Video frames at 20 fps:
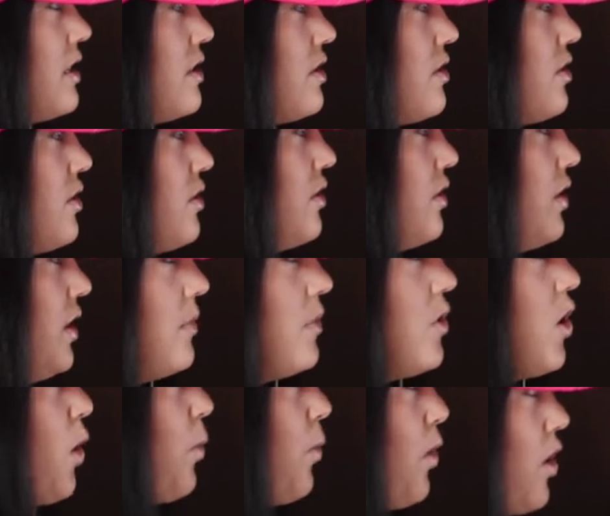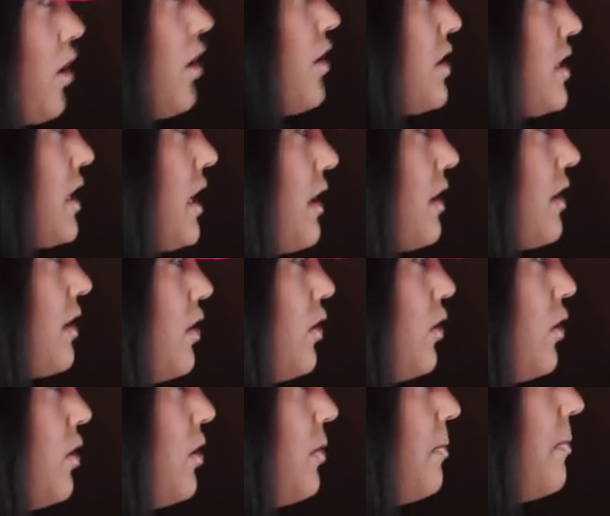is to know what content
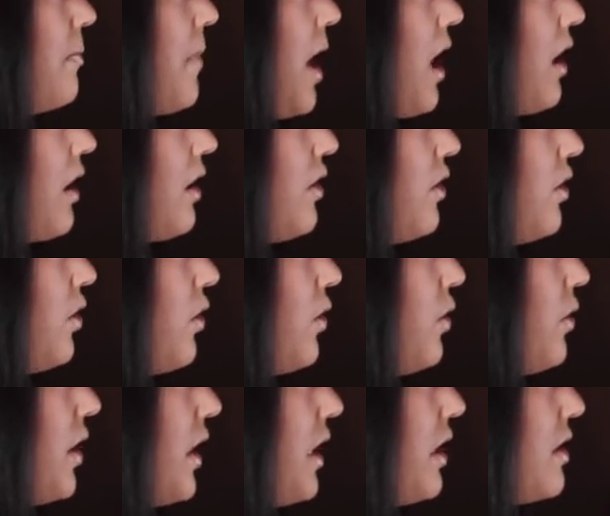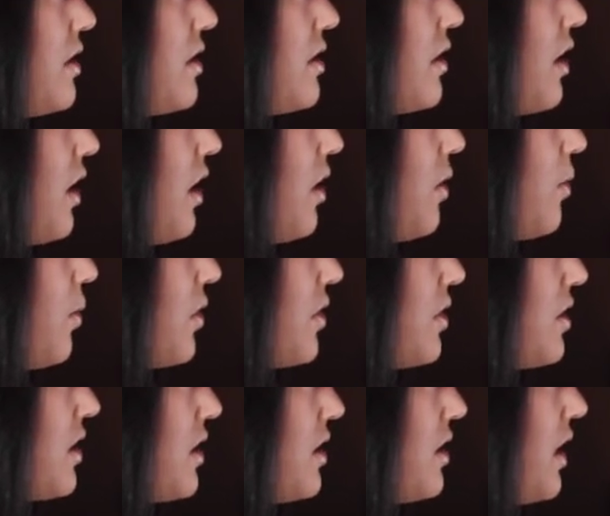your market, your audience
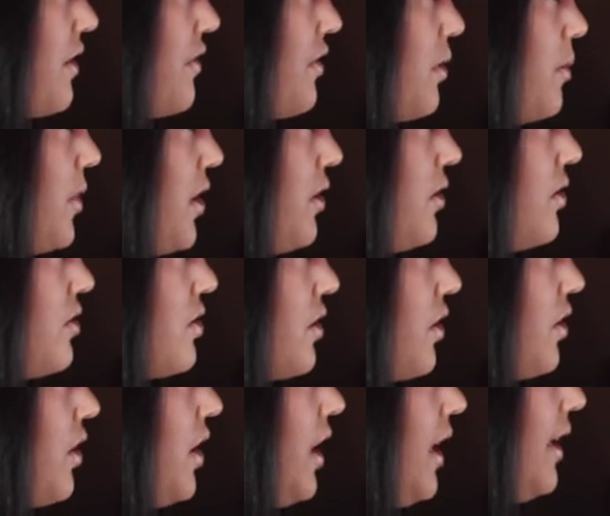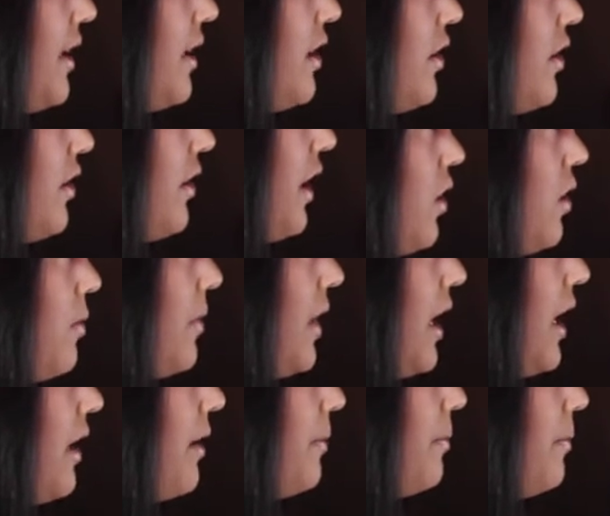wants to see from you. So, you know, on
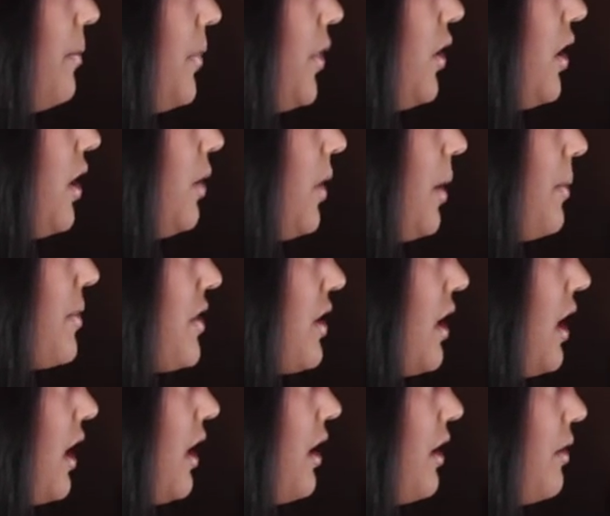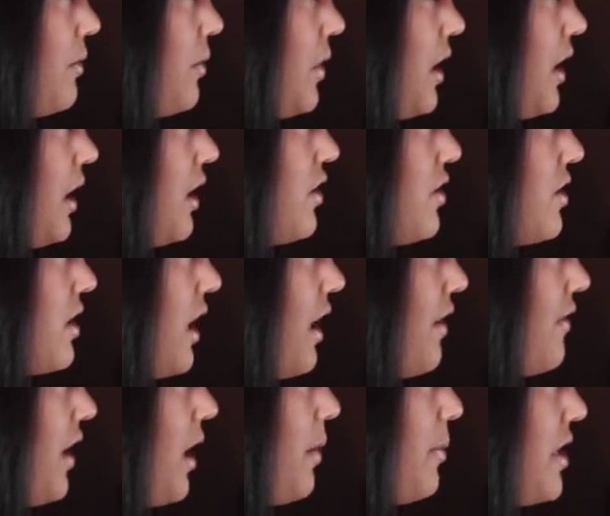my beauty website, when I used to
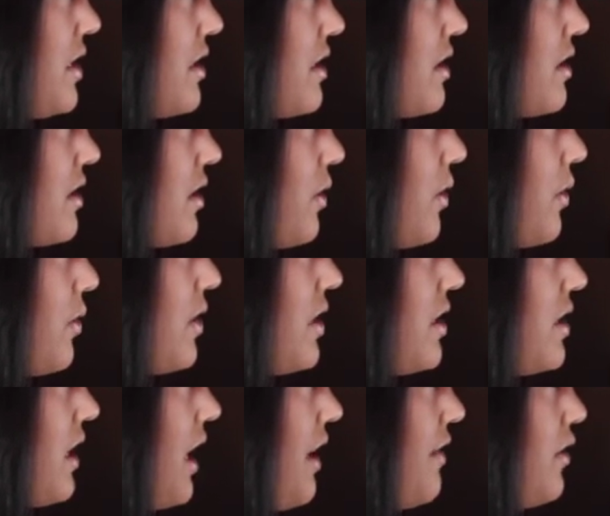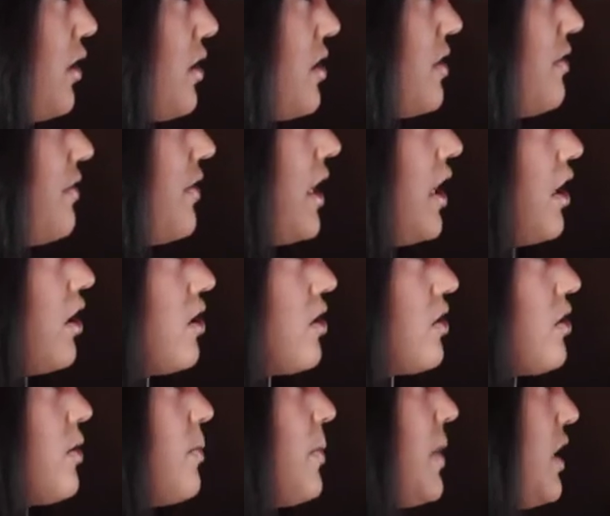have that business, I would always have lots of videos,
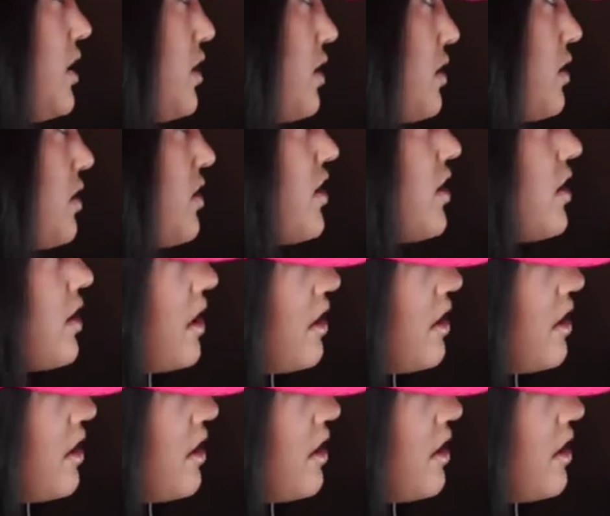lots of pictures, lots of